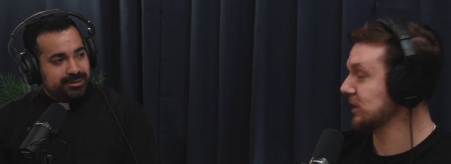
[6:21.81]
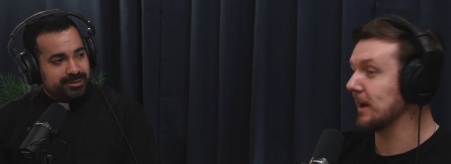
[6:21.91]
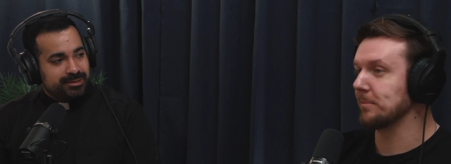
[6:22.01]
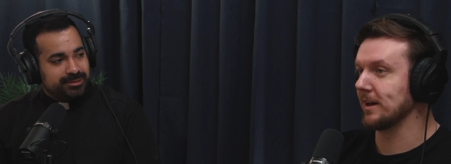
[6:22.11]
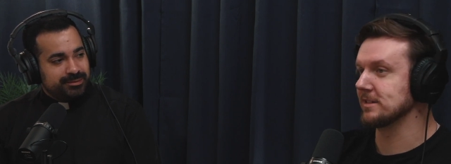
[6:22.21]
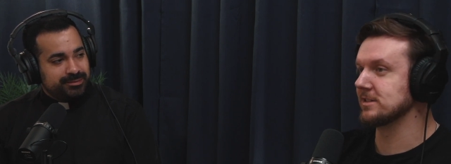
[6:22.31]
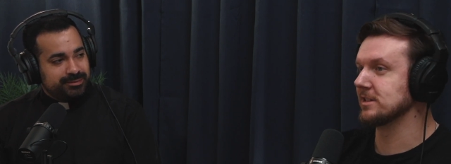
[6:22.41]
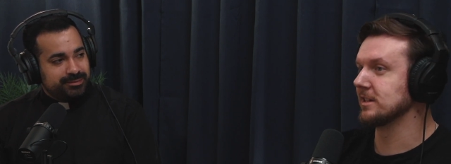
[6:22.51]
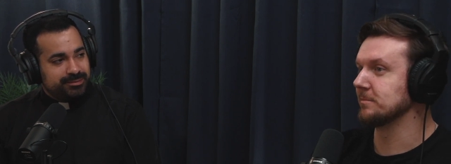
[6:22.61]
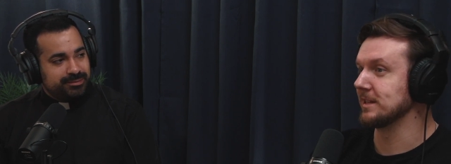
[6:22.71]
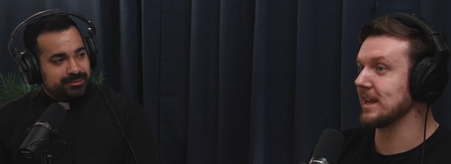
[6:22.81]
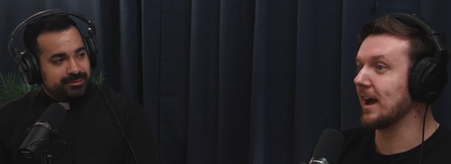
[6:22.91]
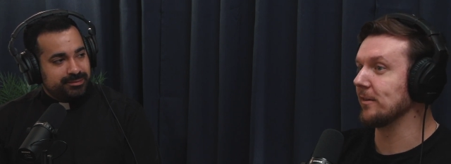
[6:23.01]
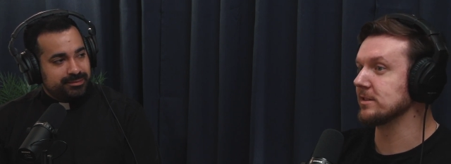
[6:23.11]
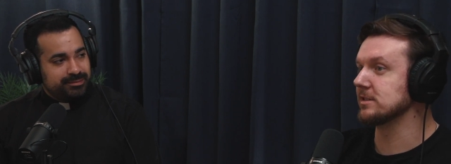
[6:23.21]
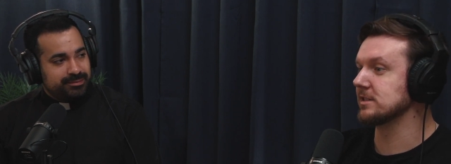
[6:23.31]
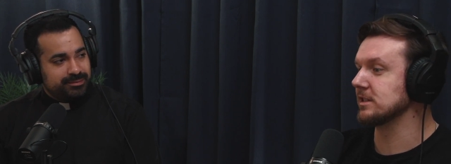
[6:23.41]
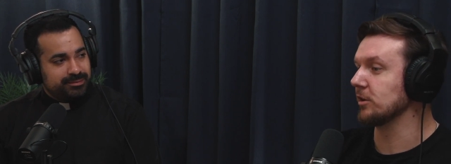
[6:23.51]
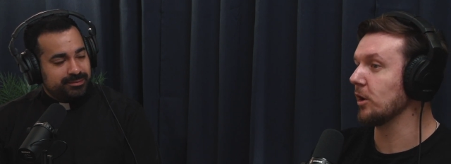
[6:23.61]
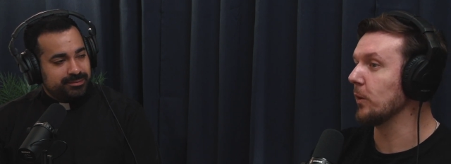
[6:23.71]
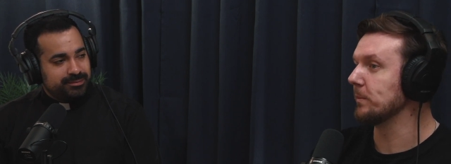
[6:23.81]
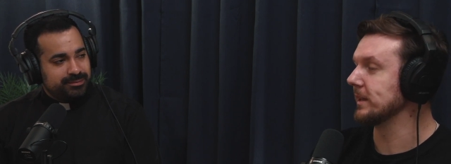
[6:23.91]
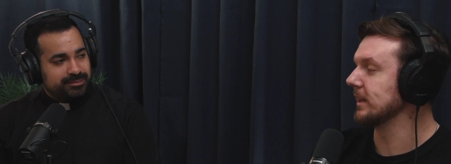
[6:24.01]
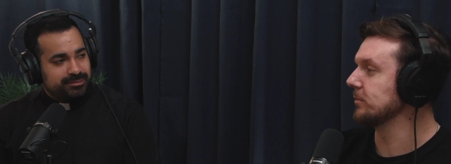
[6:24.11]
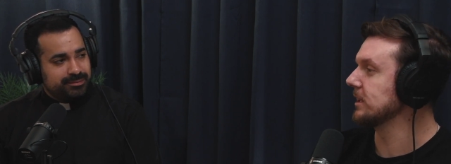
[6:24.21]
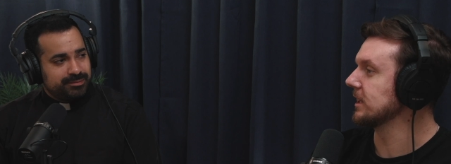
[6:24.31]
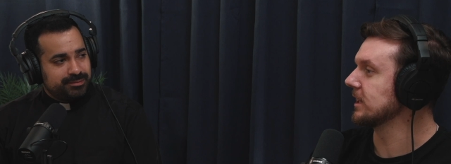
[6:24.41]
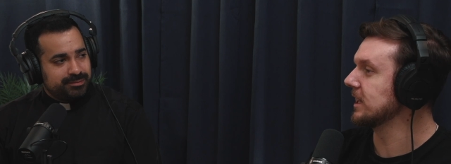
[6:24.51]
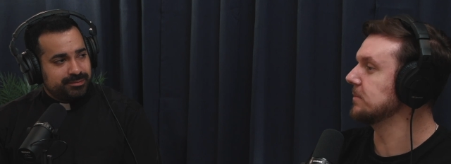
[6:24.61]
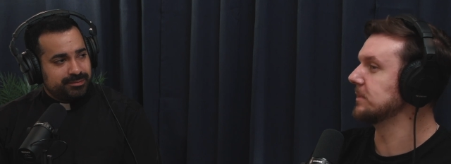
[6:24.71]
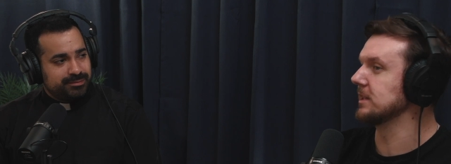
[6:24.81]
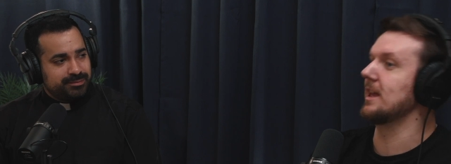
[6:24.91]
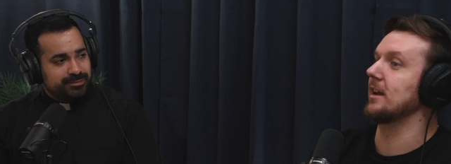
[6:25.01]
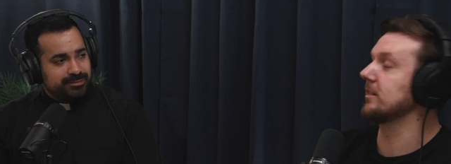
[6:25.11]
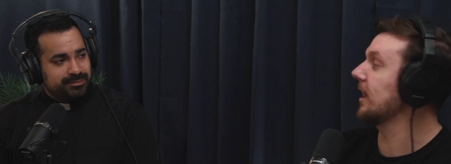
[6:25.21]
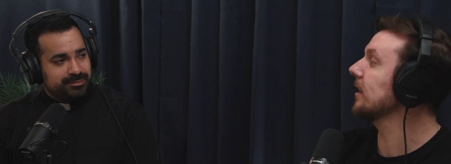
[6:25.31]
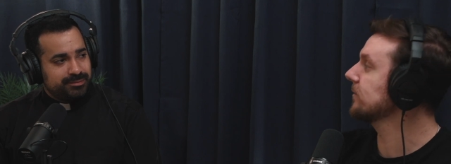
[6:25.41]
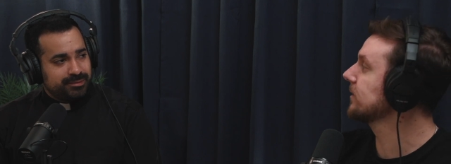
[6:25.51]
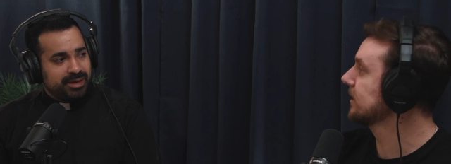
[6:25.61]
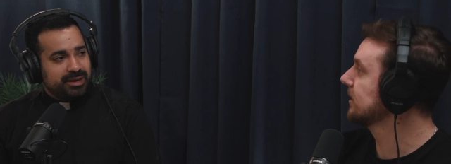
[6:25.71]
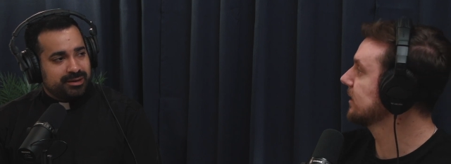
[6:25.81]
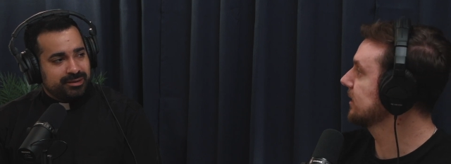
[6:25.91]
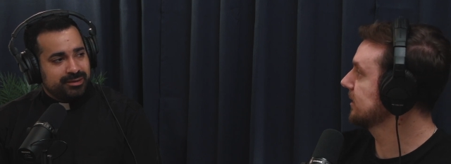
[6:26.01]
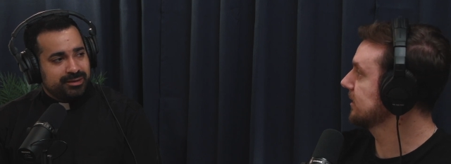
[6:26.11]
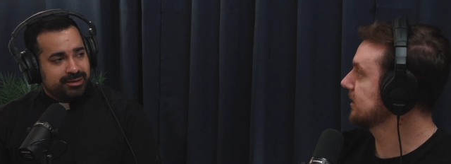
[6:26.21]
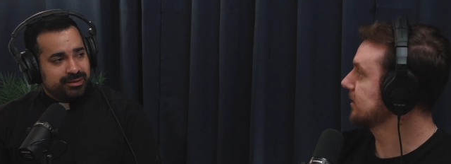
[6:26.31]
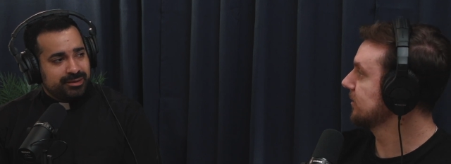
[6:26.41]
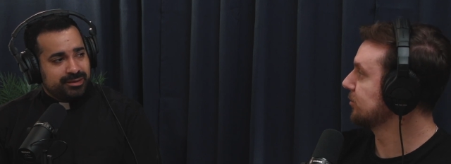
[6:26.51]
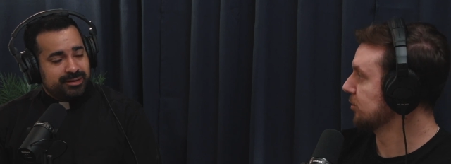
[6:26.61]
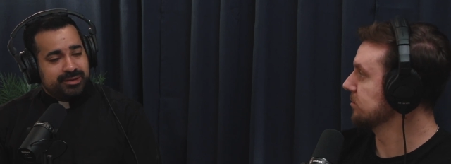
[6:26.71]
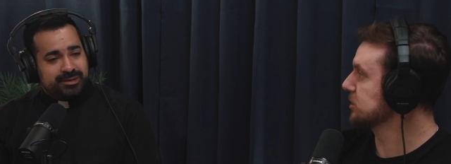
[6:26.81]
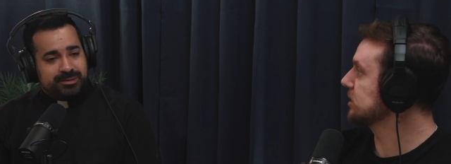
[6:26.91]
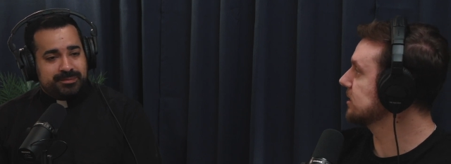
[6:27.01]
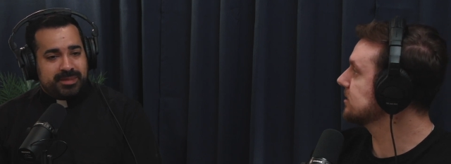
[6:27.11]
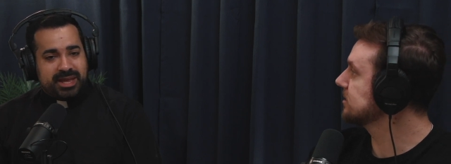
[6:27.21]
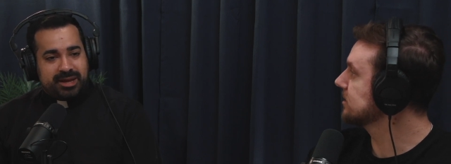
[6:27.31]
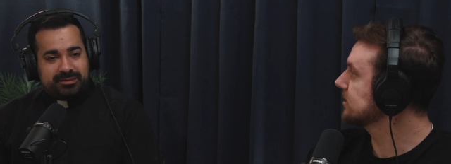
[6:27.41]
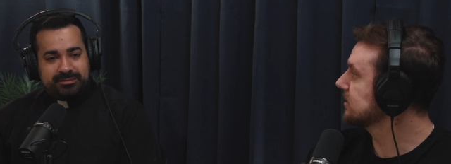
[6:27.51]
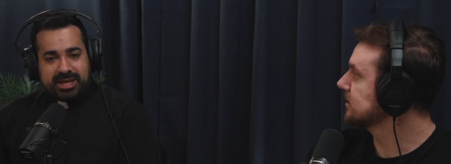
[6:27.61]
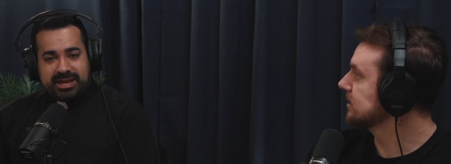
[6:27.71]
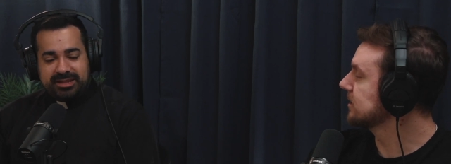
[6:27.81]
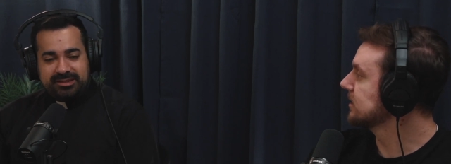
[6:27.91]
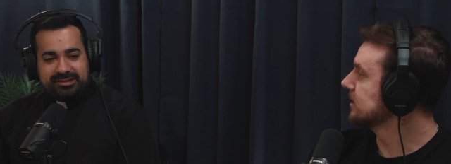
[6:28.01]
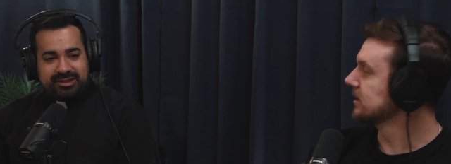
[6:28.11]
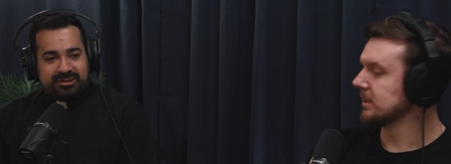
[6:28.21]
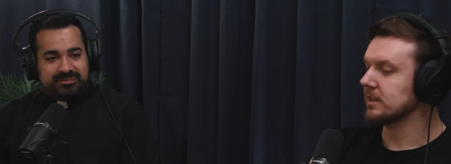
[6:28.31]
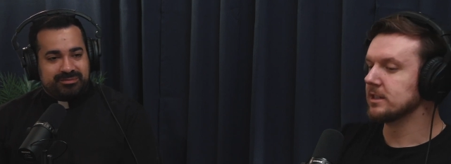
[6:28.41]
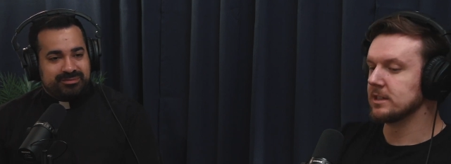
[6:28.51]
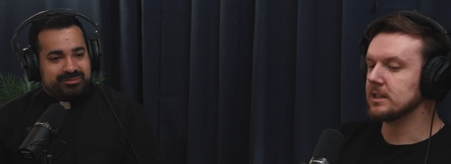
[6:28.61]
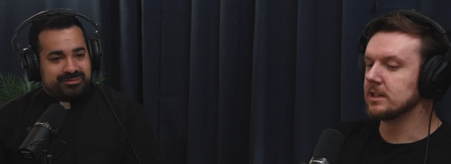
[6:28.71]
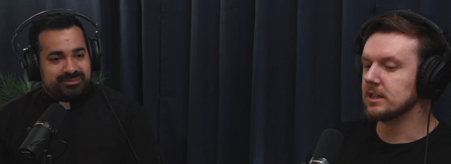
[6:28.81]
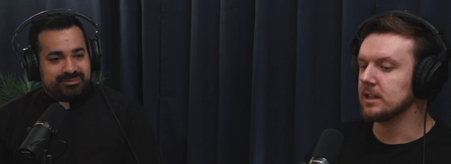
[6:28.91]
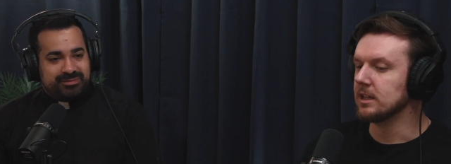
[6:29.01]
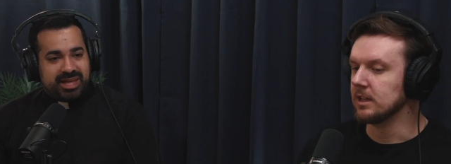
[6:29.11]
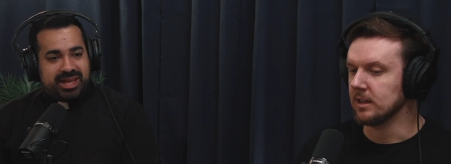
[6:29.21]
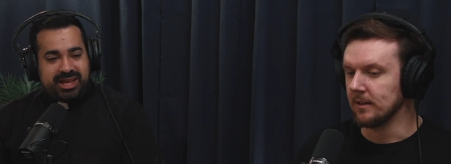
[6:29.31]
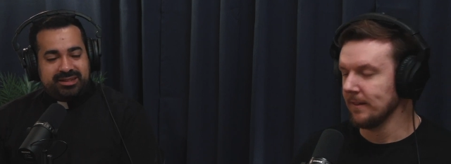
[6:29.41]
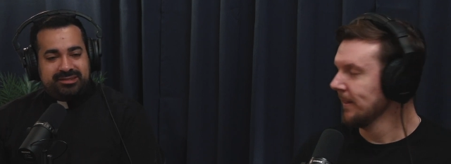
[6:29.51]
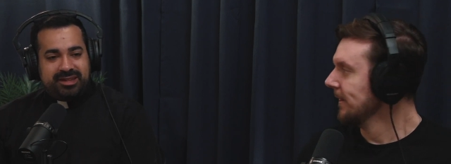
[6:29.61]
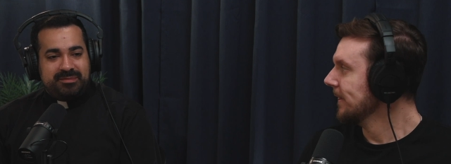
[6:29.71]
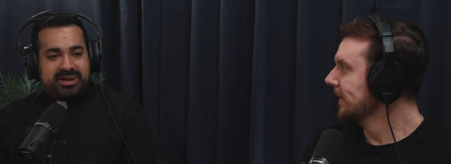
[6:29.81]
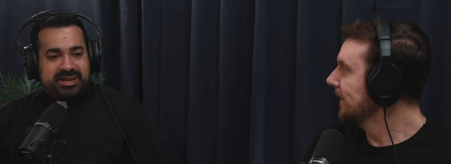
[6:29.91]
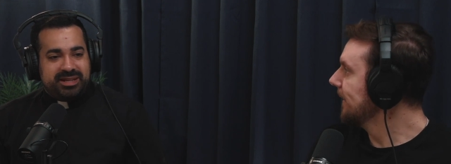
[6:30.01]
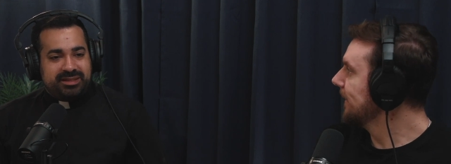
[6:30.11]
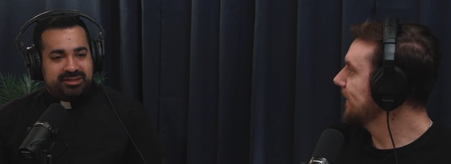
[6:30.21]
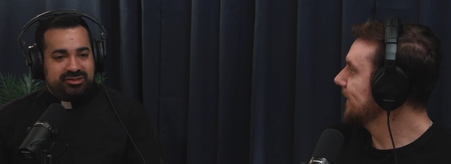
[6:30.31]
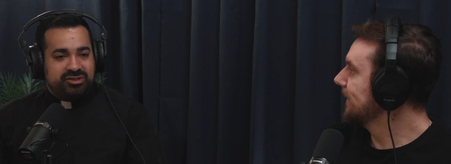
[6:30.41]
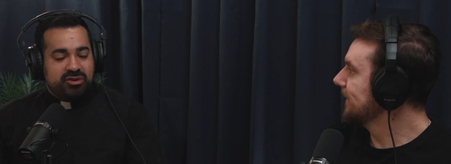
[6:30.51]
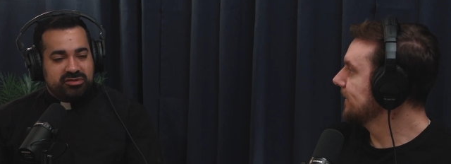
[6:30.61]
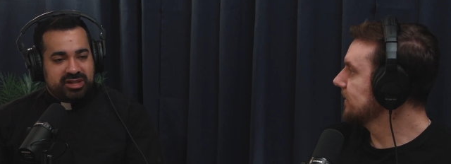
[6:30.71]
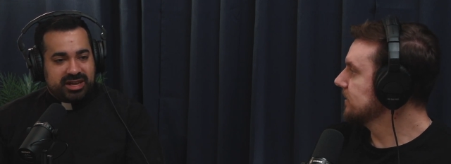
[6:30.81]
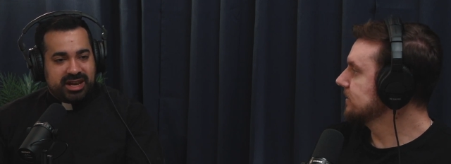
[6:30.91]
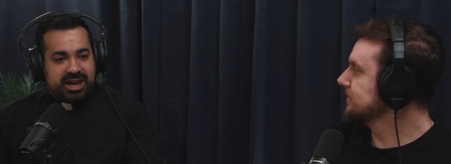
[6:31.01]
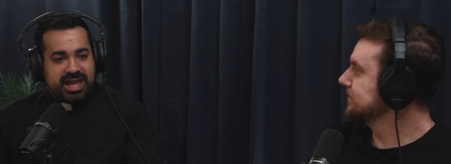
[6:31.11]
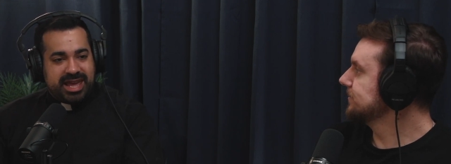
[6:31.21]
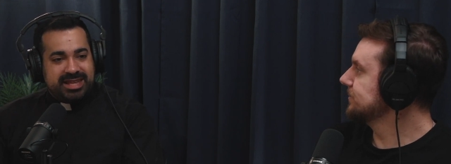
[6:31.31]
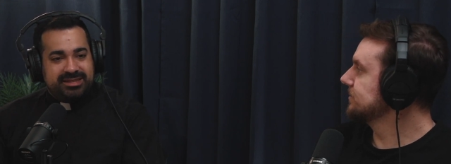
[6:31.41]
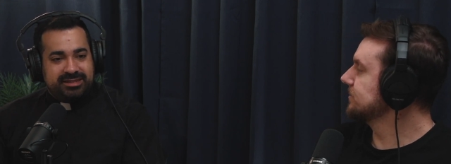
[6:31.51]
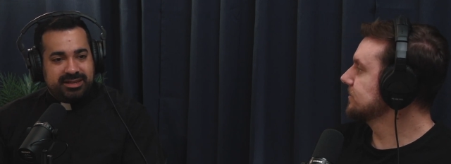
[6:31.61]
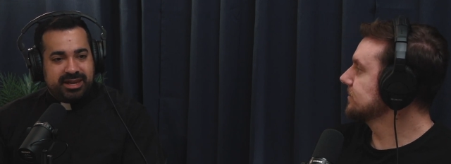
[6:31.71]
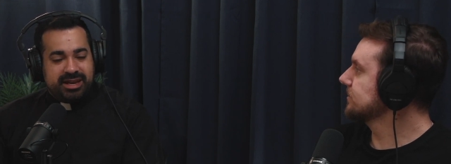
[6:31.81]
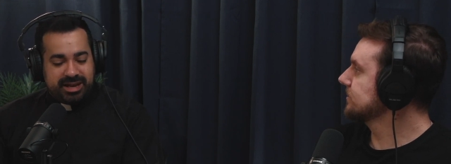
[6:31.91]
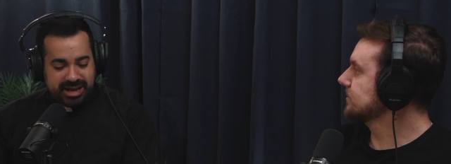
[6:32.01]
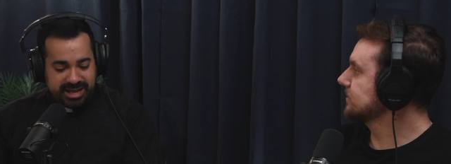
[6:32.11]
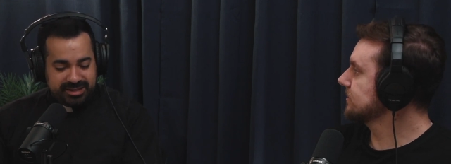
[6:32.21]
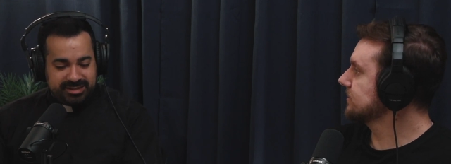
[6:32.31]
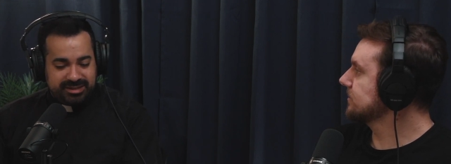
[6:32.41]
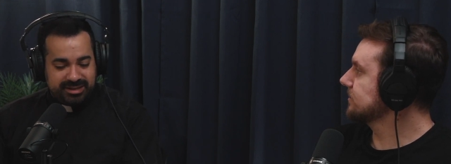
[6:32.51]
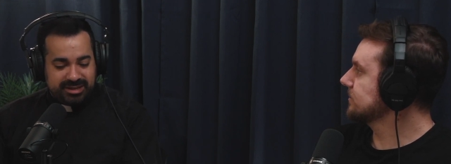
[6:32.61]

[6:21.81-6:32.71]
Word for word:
Speaker 1: chatbots, yep. but now it's they're hoping that we can keep the dead alive. Yeah, that's crazy through machines. Yeah,
Speaker 2: and this is um, it's I mean this shows like an innate an innate